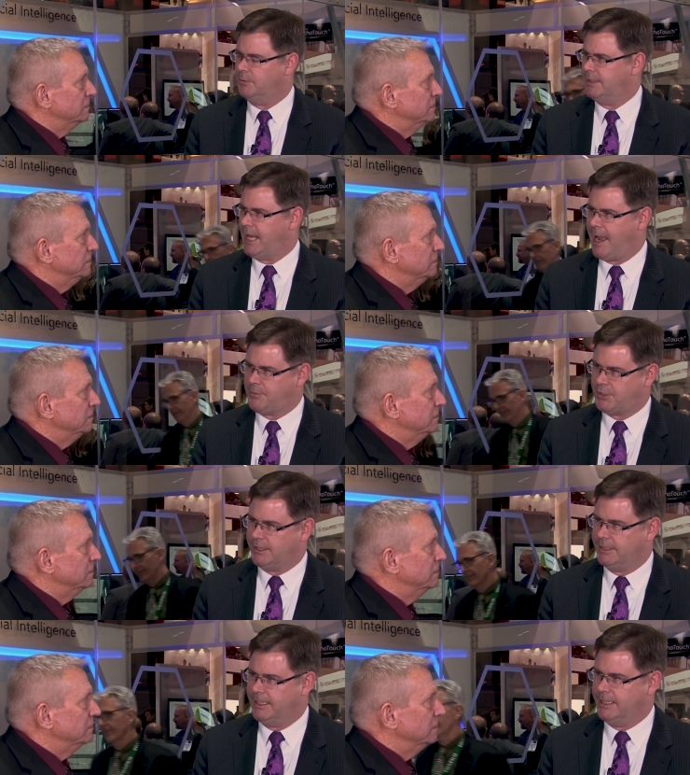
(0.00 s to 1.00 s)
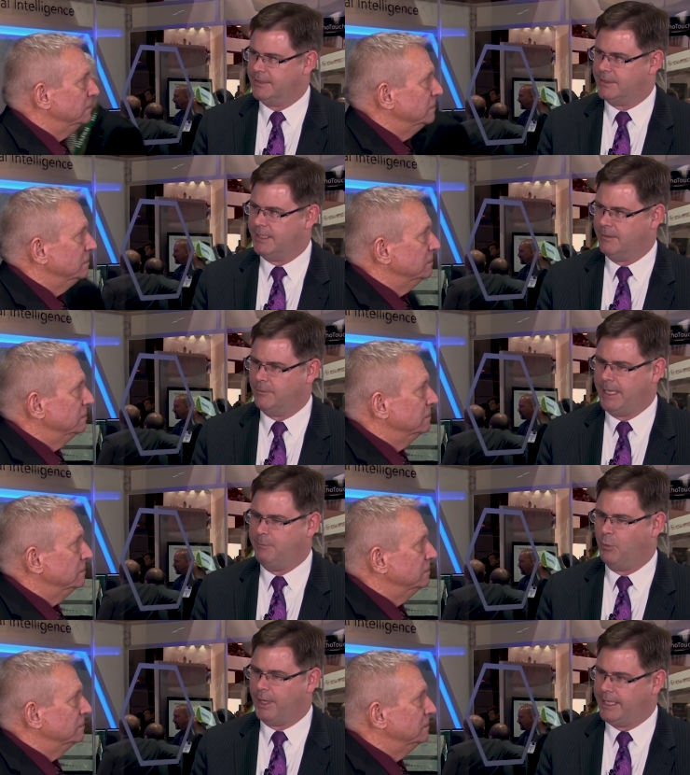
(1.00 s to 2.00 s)
Speaker 1: to adoption is that we
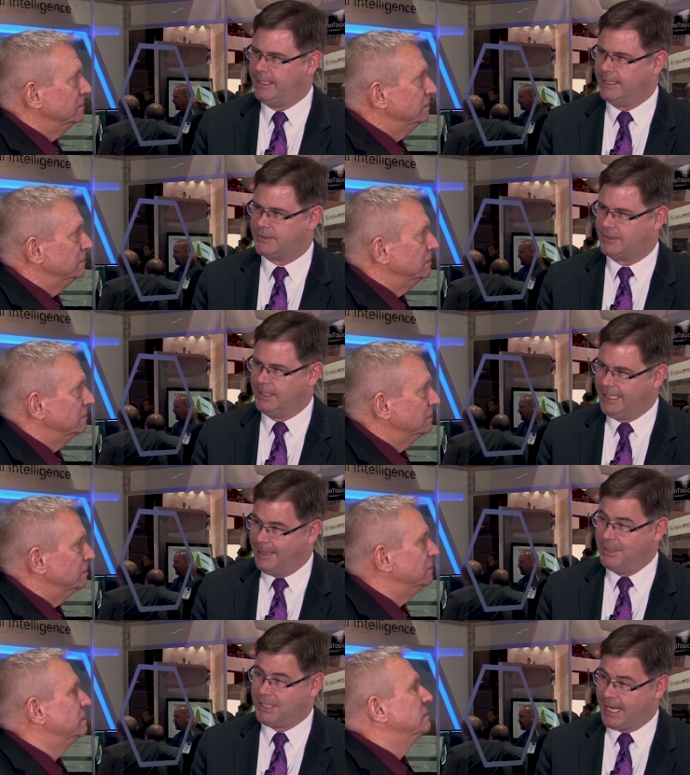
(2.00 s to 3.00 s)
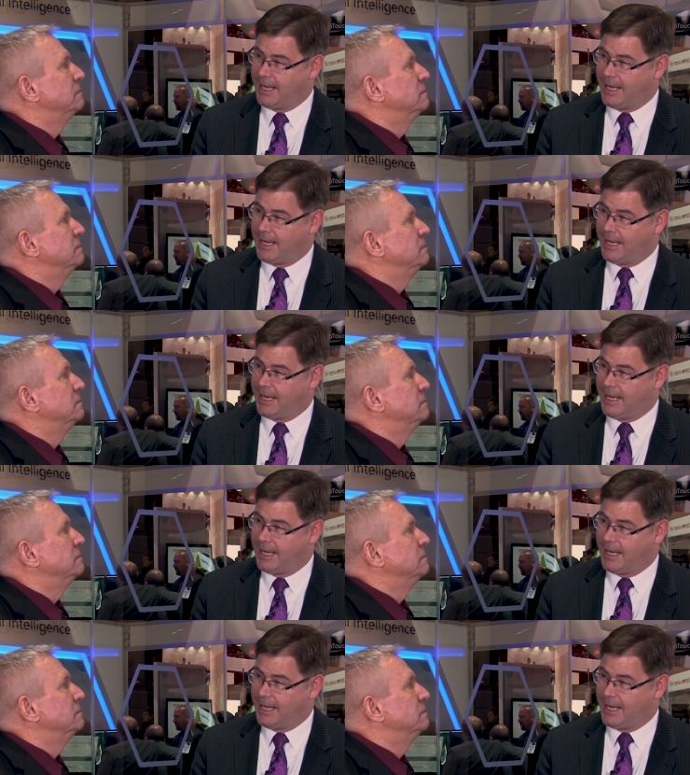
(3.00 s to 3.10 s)
bring this imaging